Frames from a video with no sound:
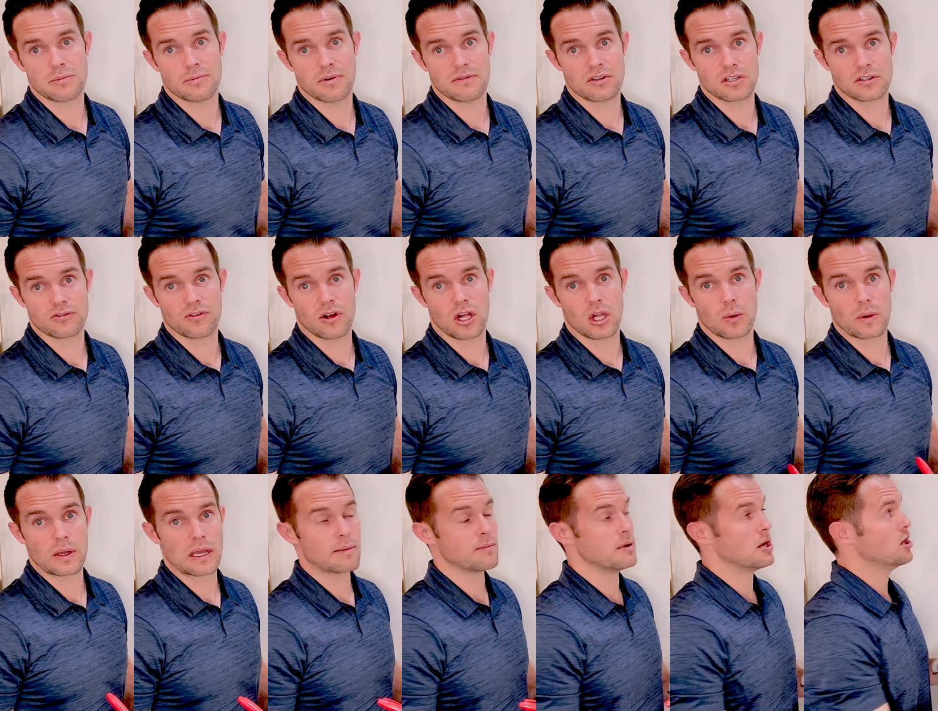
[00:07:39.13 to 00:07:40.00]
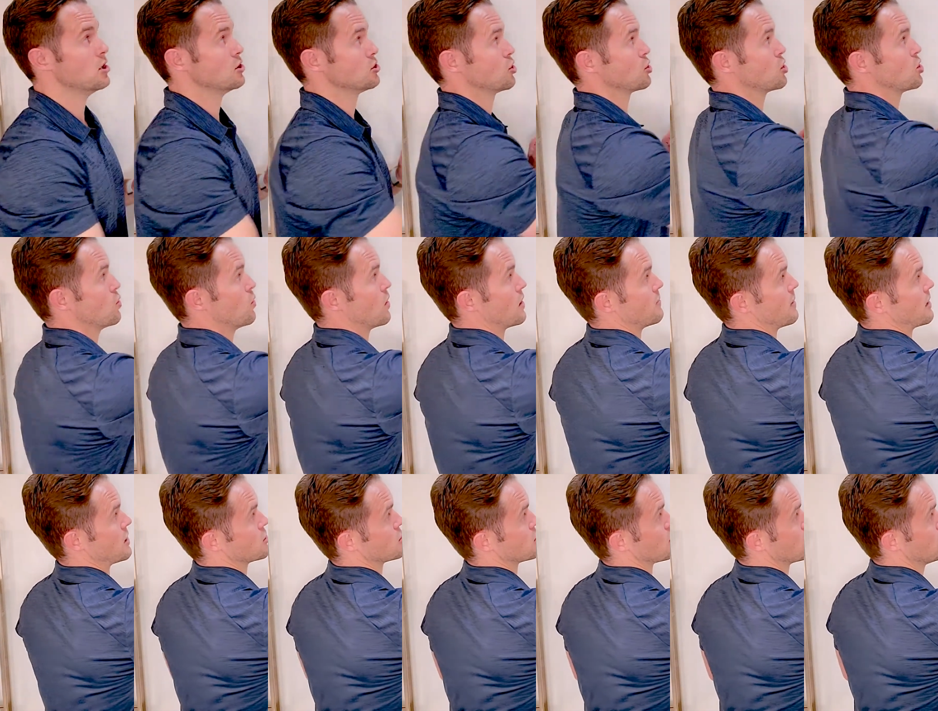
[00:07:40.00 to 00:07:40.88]
of just following up, so you want to make
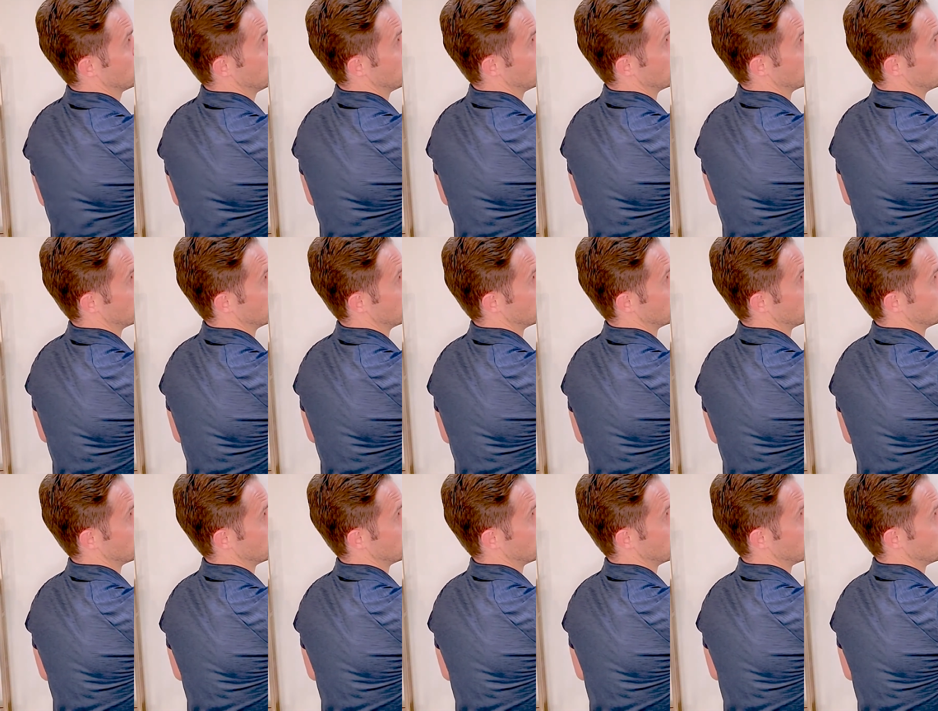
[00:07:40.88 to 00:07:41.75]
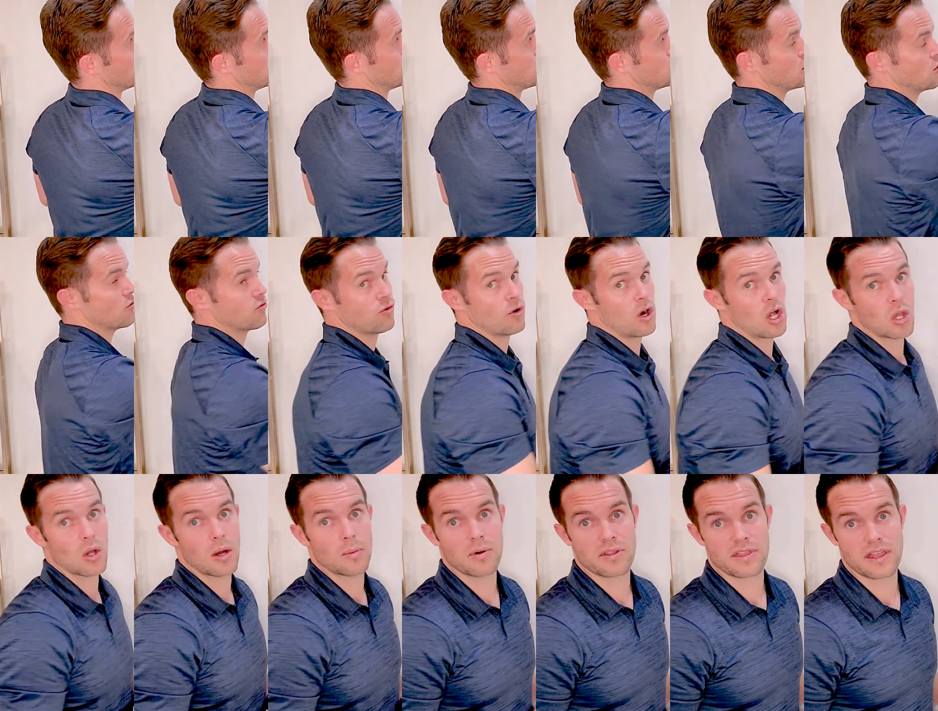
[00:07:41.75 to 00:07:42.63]
sure you follow
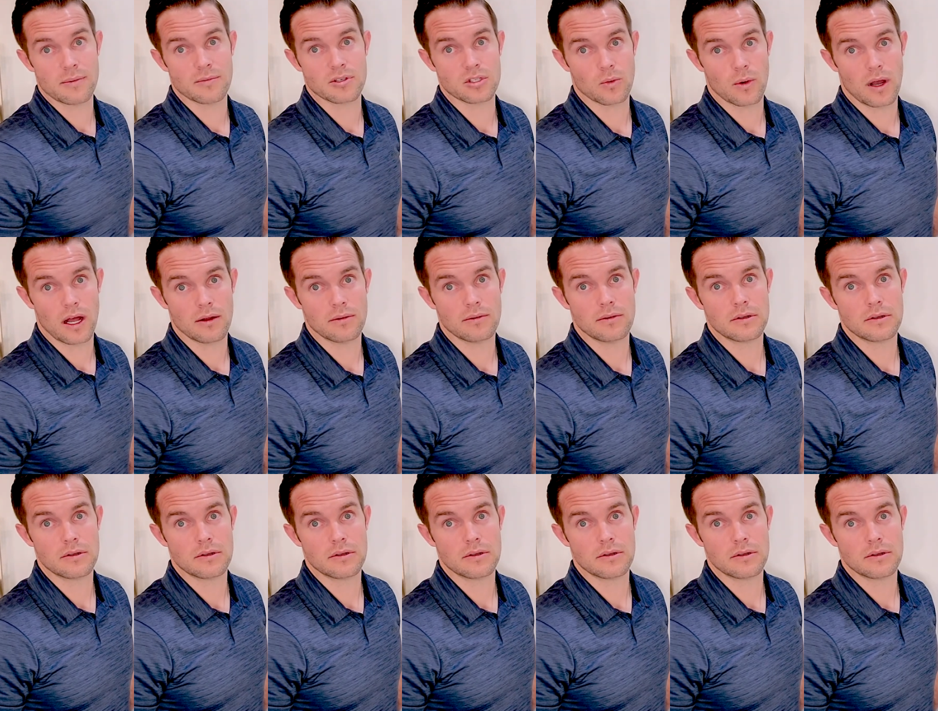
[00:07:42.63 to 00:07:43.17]
up with them as well.